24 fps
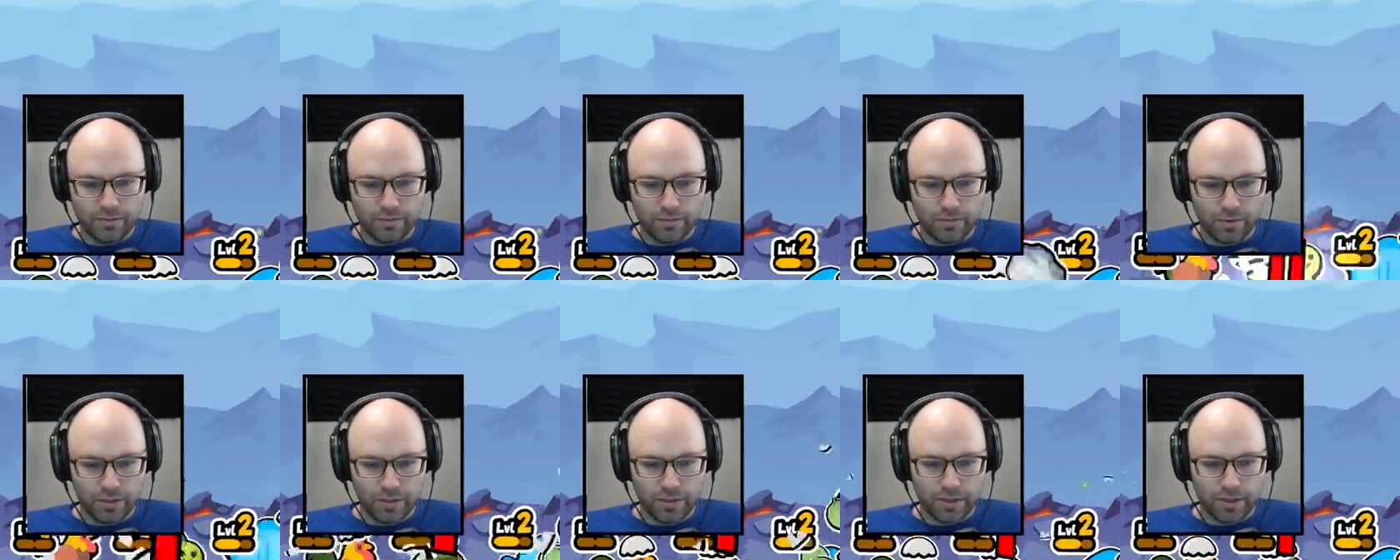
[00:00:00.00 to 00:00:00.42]

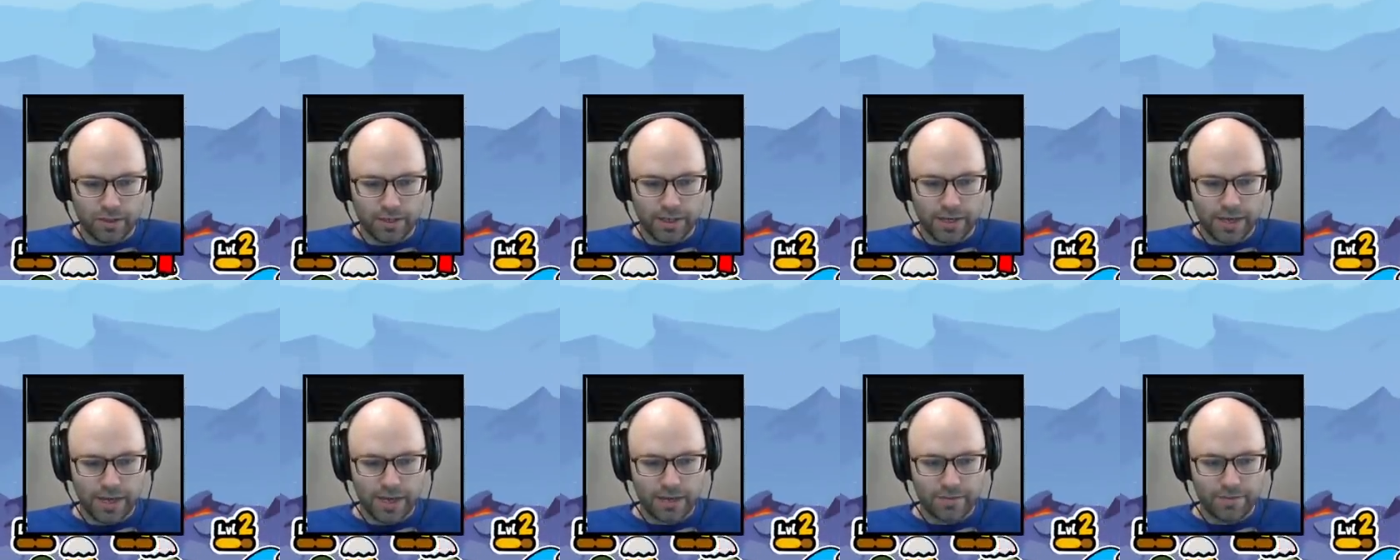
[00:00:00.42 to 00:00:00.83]
What the
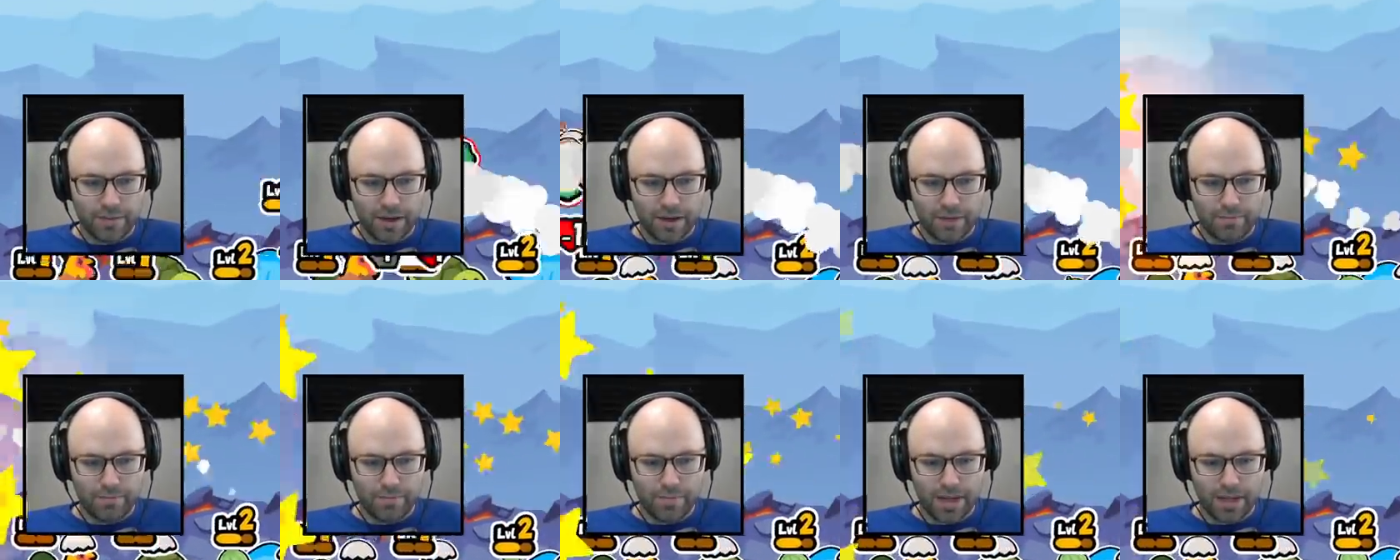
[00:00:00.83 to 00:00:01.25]
heck? My
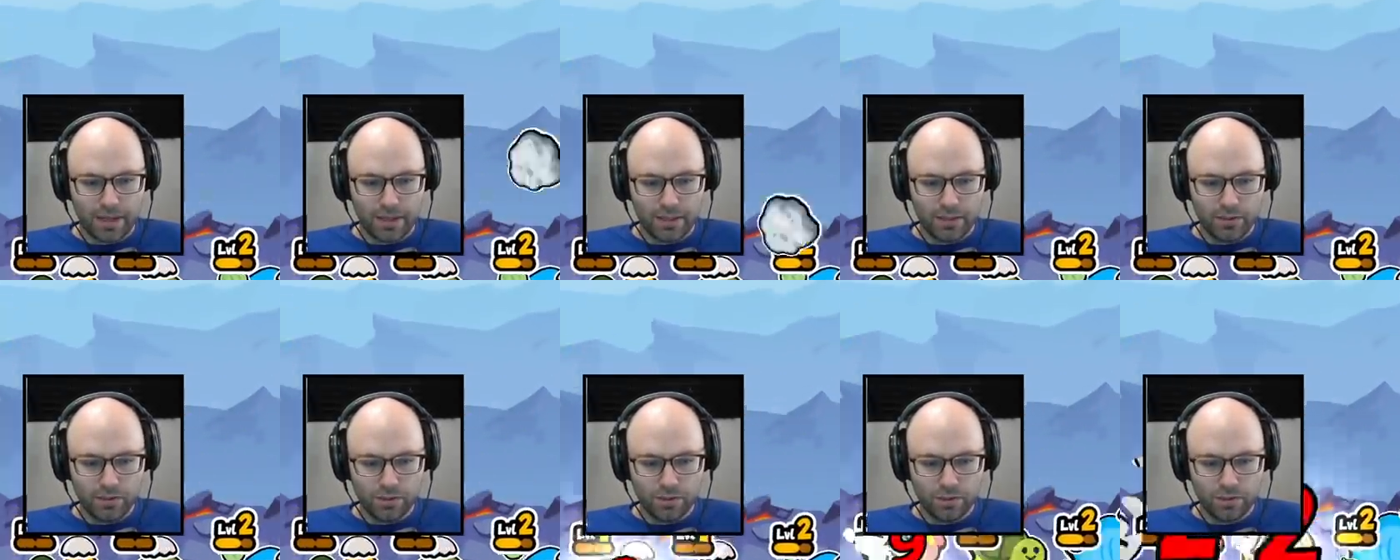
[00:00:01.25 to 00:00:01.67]

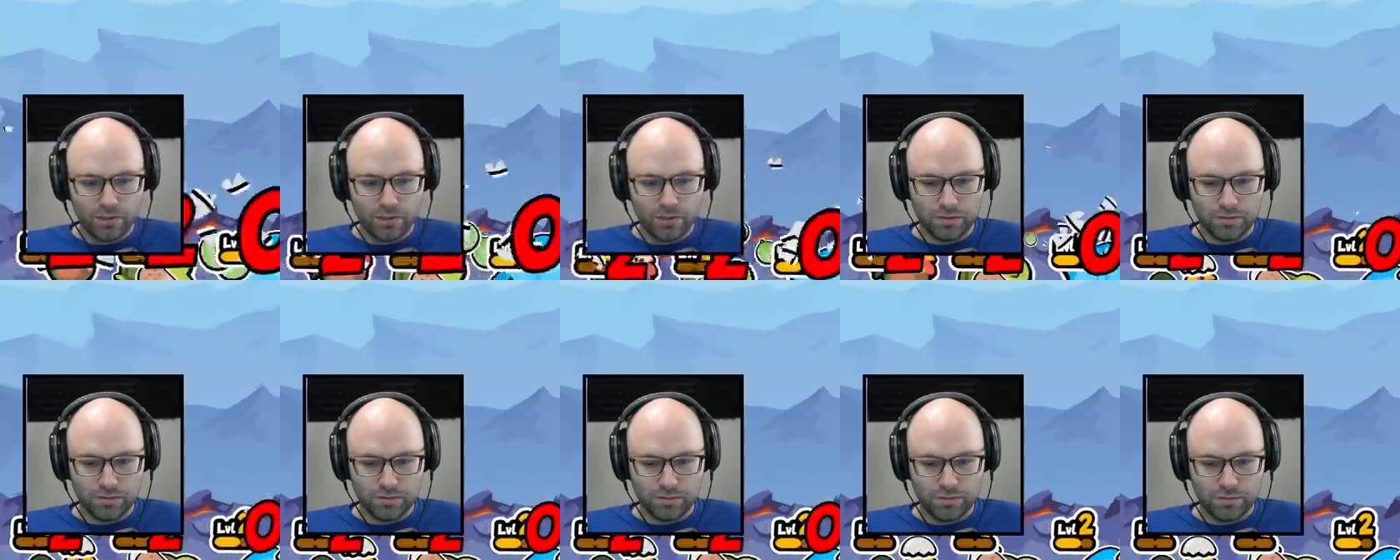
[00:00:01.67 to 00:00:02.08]
melons?
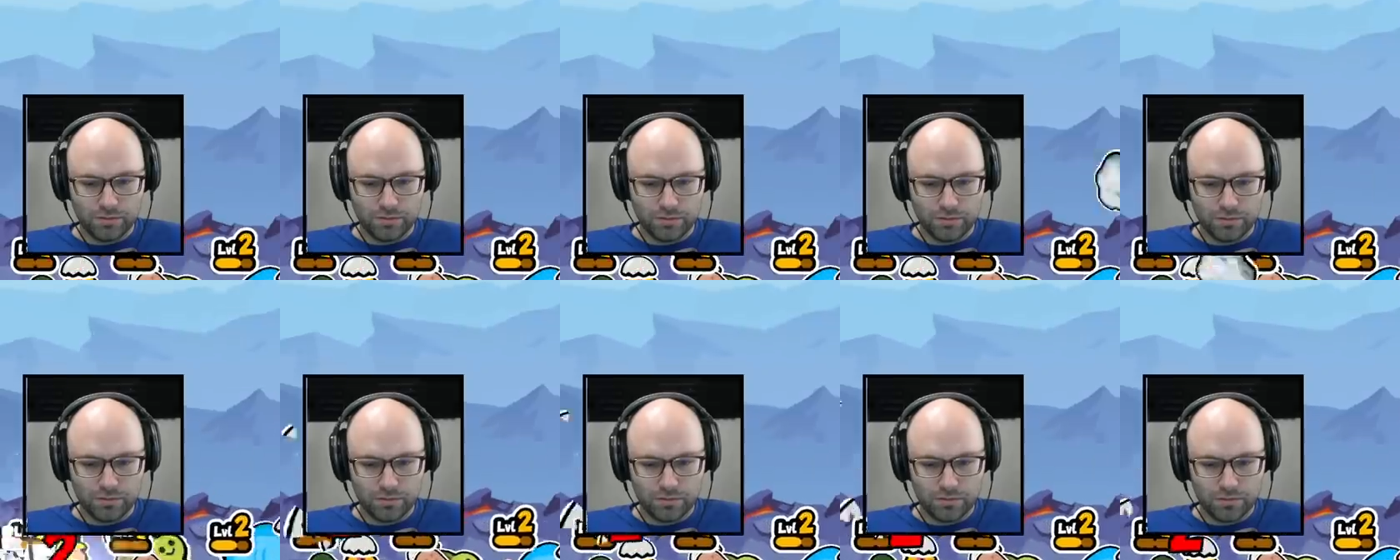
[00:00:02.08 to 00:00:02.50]

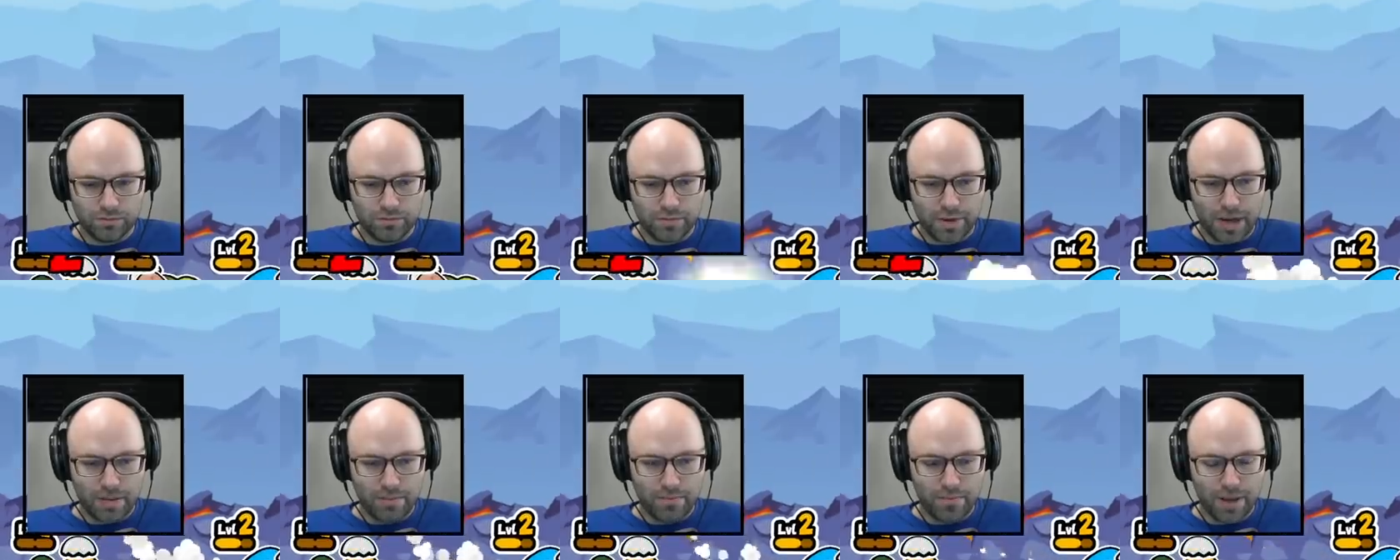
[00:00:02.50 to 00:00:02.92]

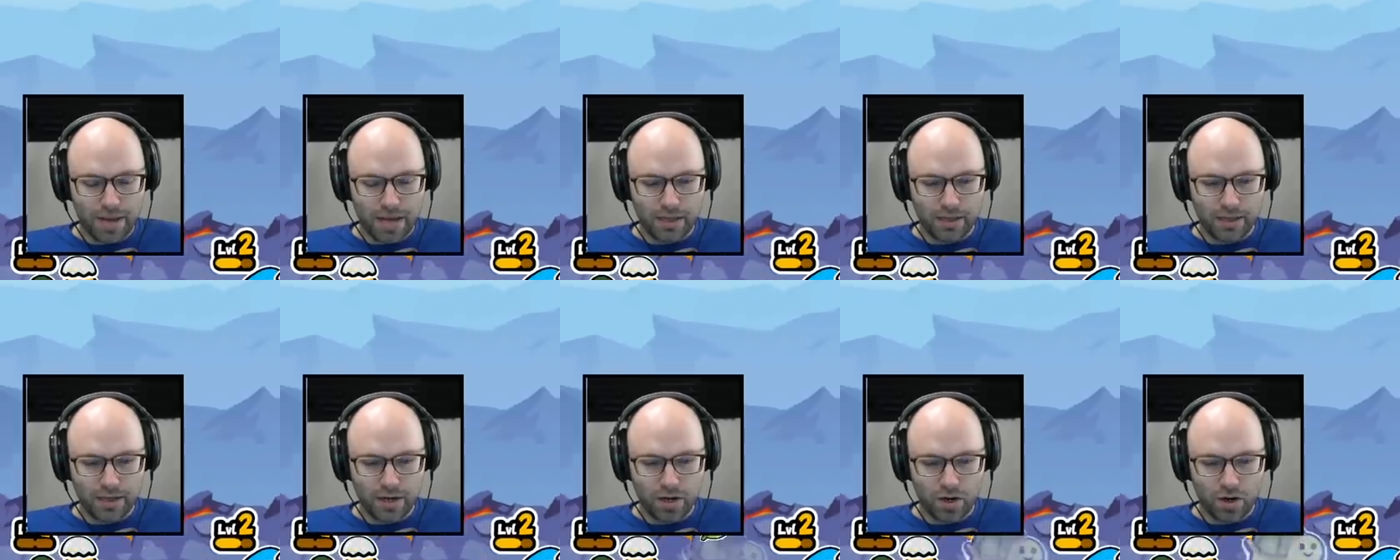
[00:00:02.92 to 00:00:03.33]
My
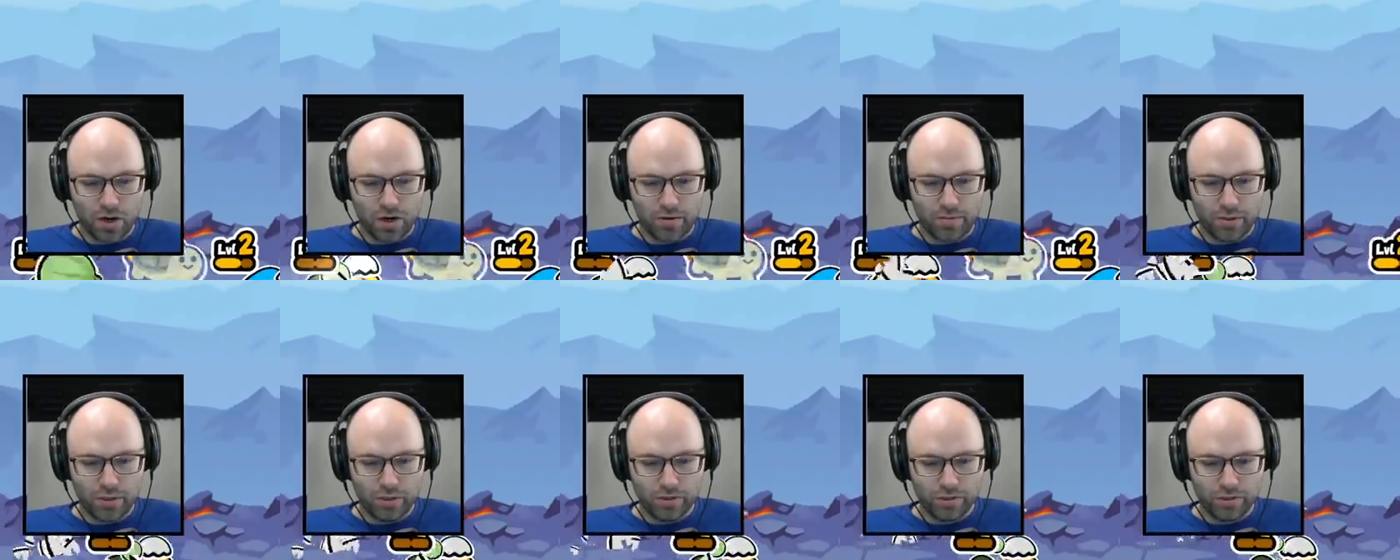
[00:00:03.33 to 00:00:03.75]
melon
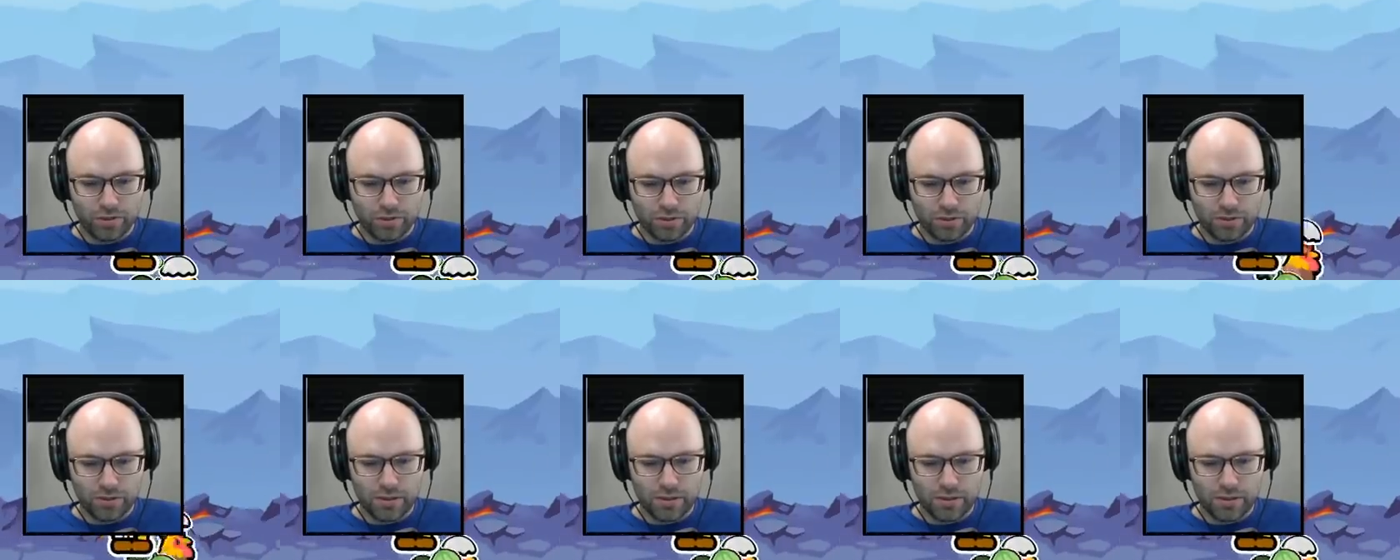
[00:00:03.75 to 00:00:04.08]
armors?